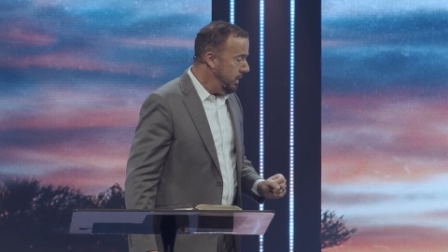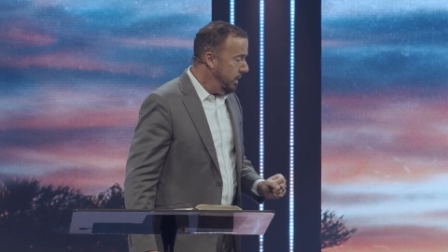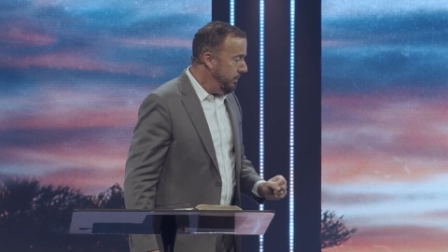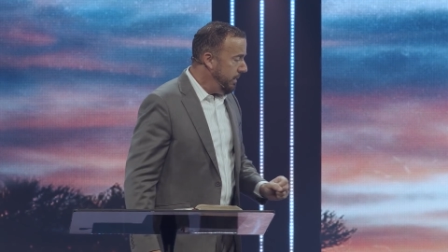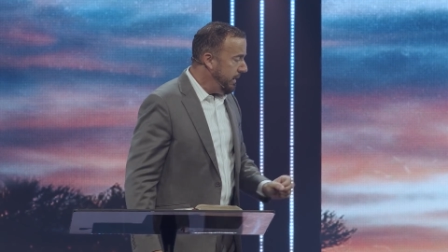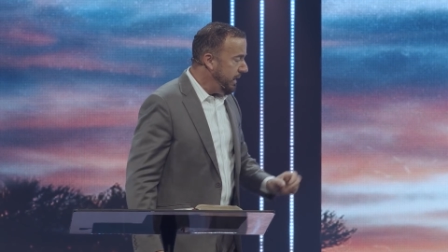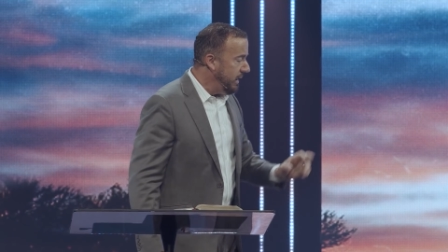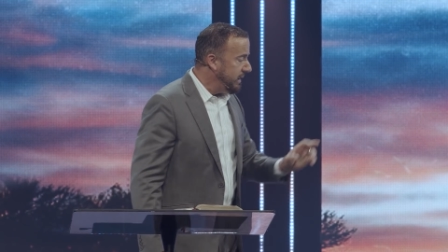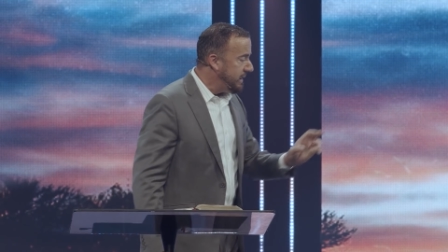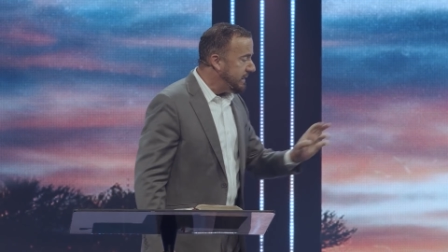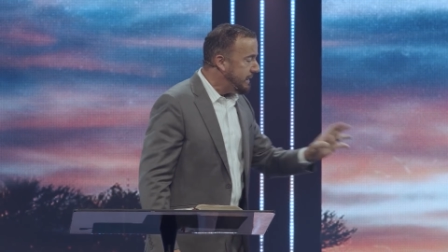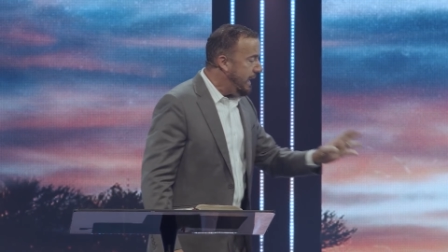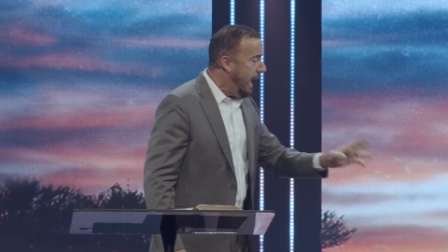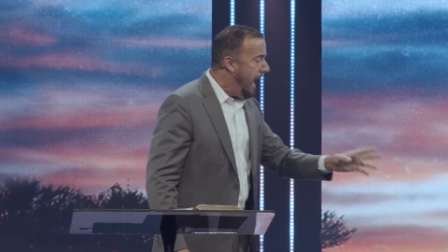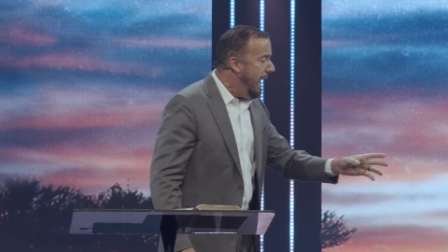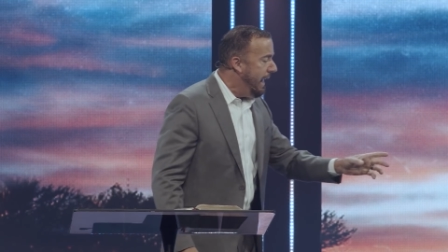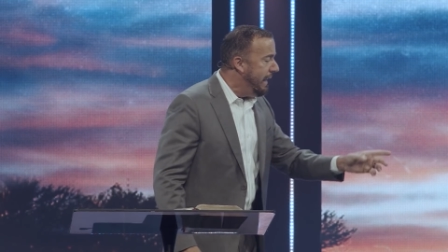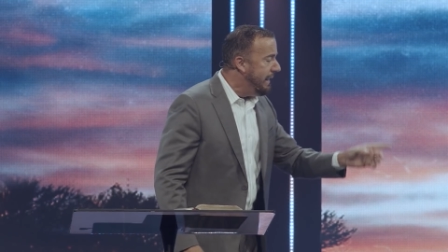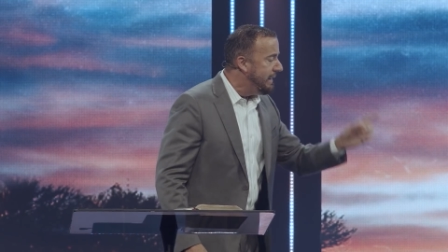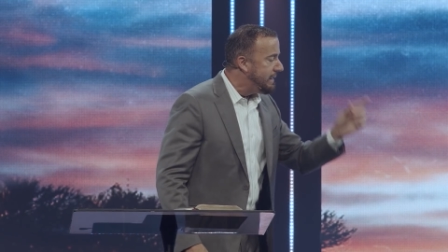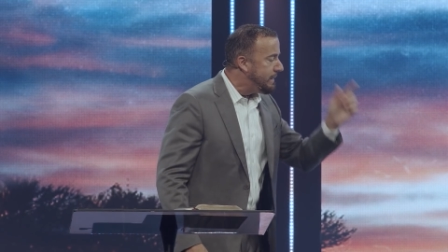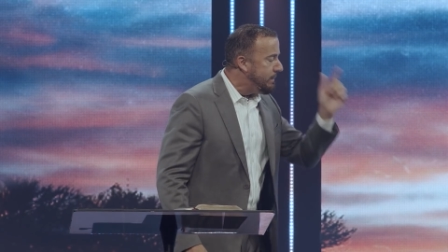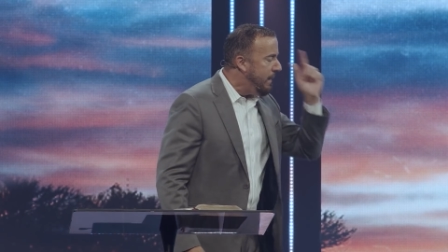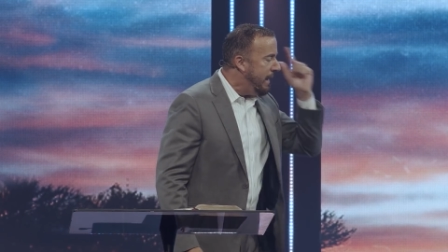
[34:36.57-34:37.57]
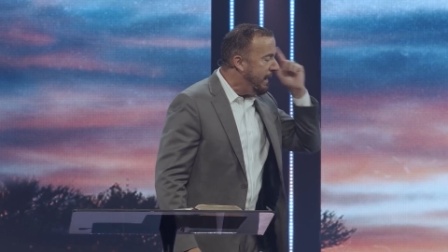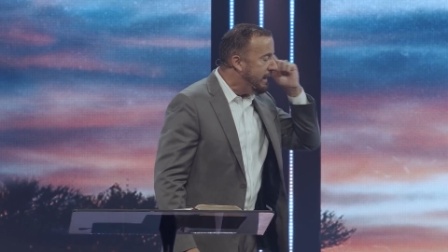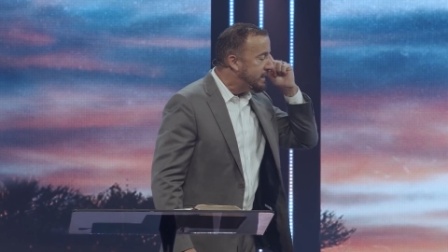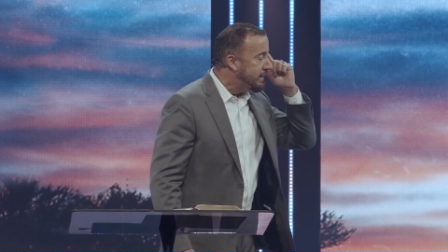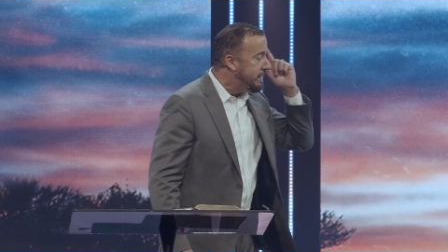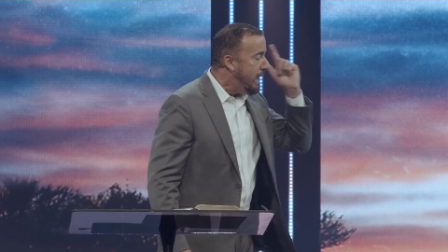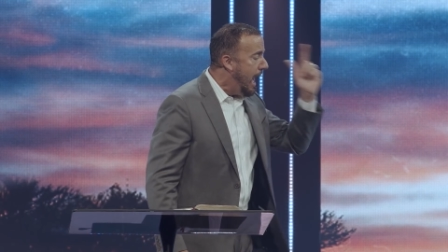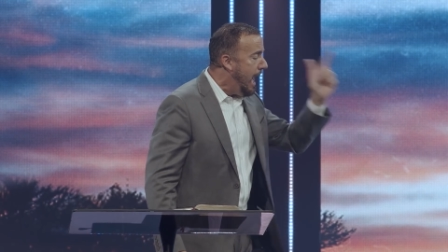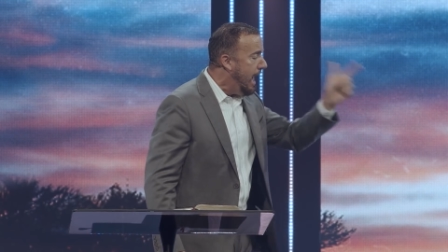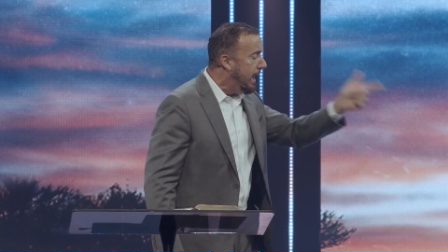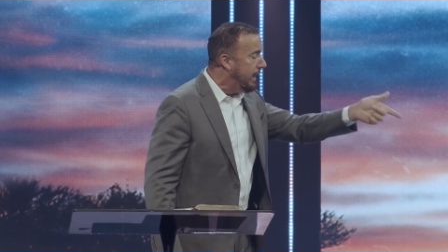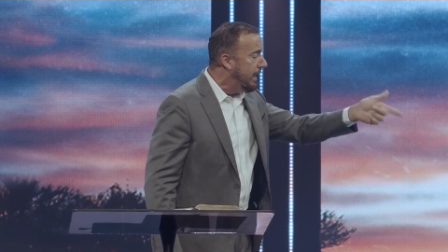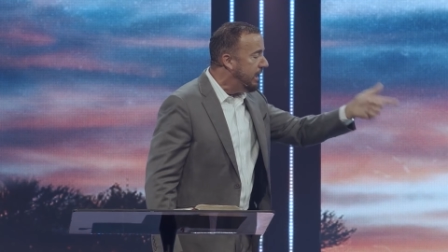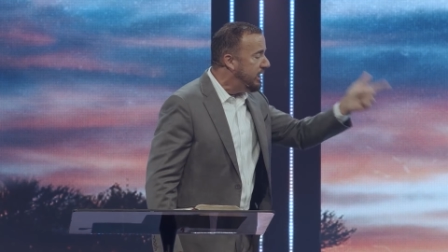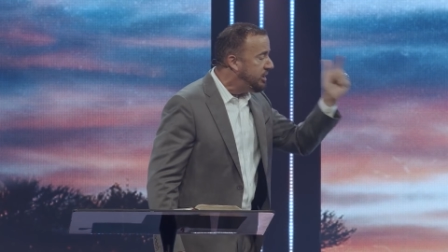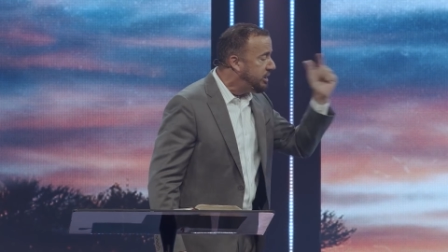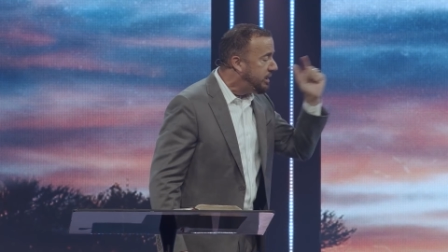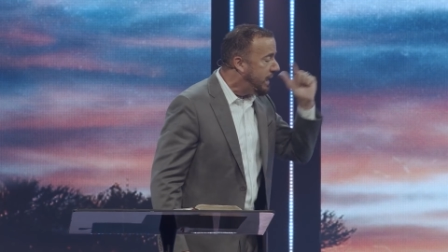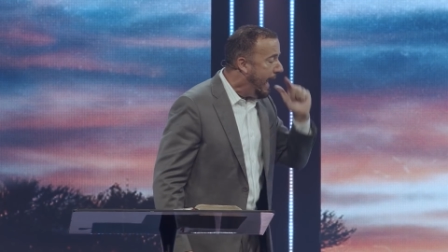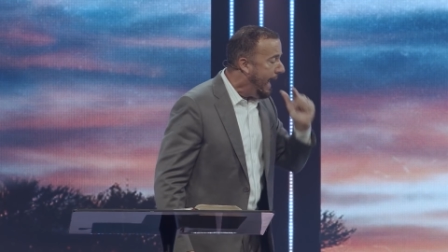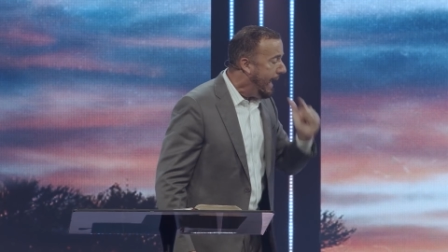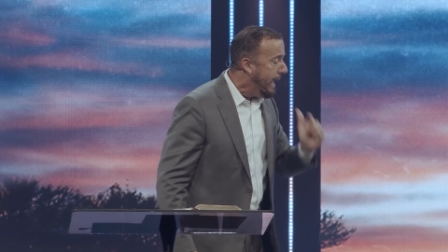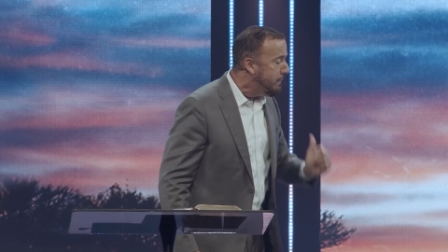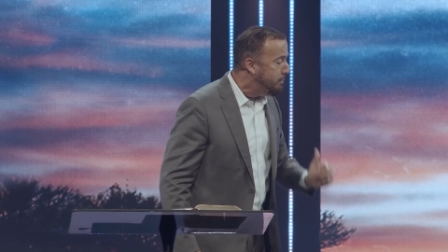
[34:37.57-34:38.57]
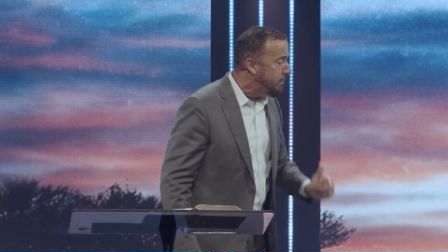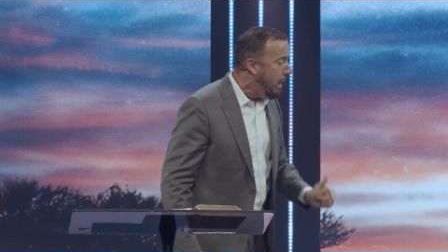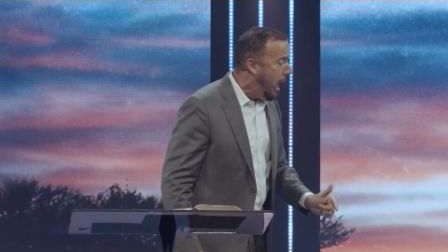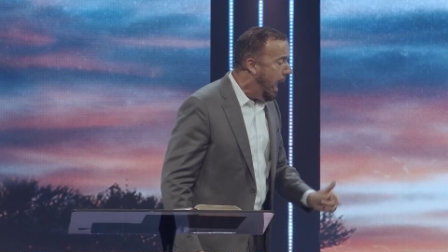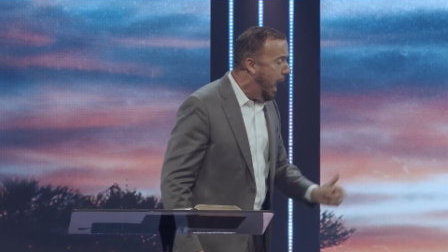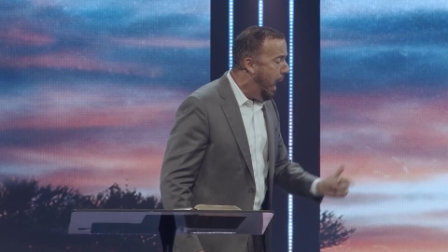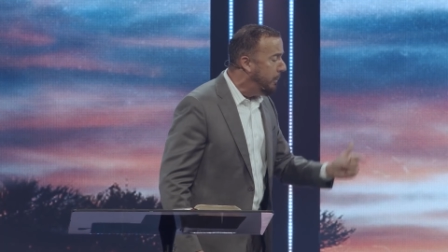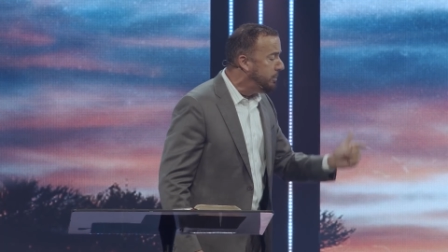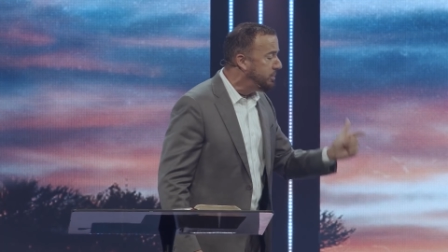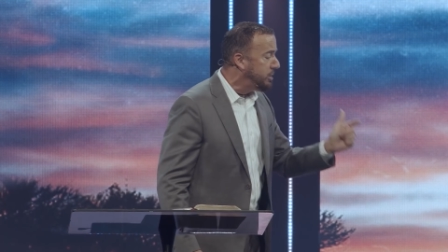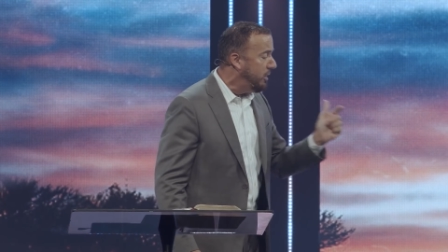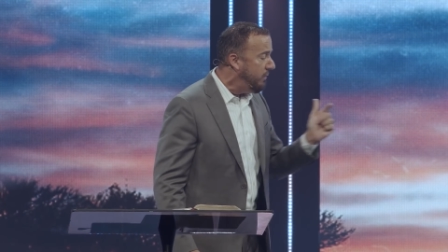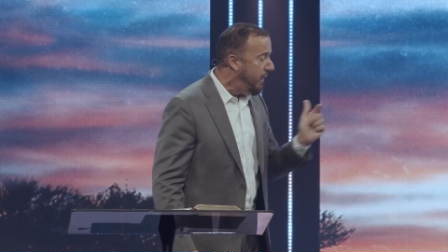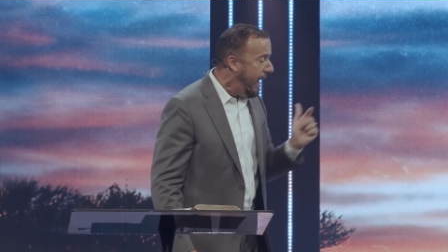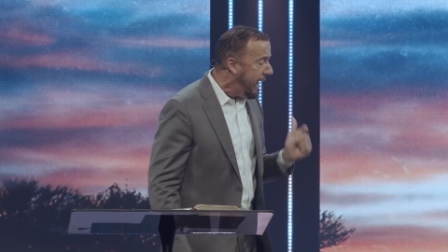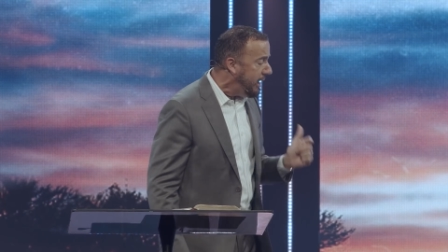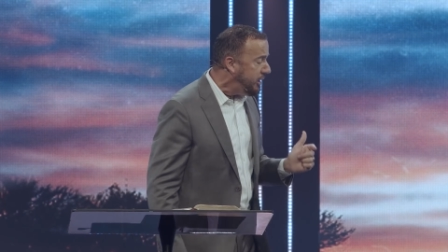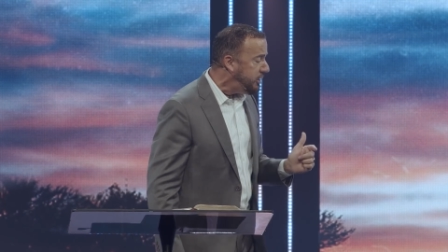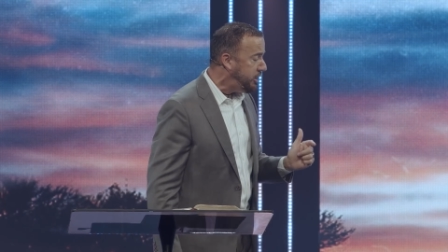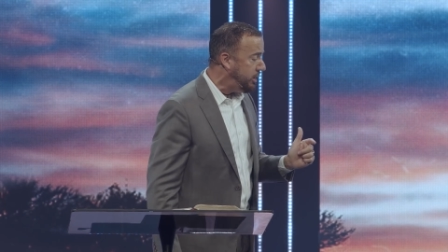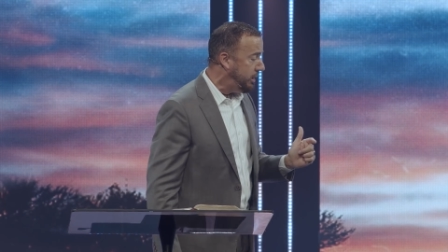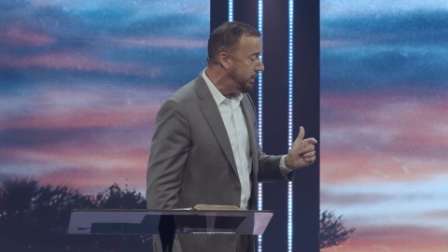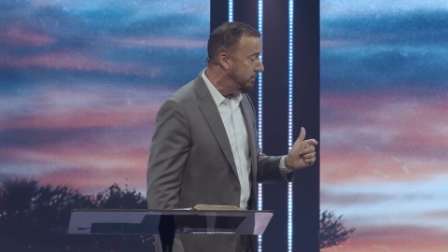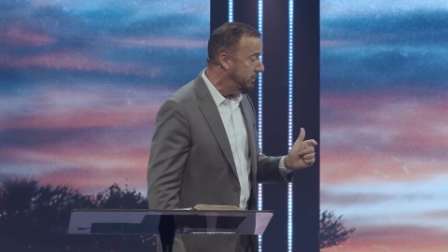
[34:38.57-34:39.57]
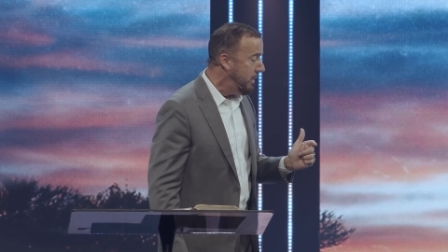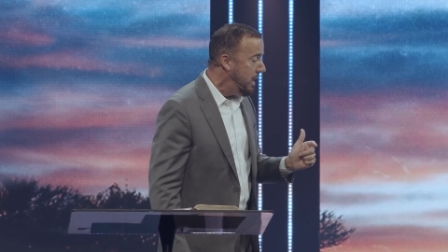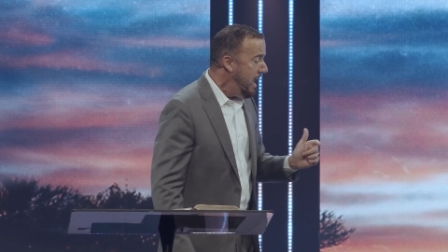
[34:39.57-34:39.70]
because science means knowledge gained by observation.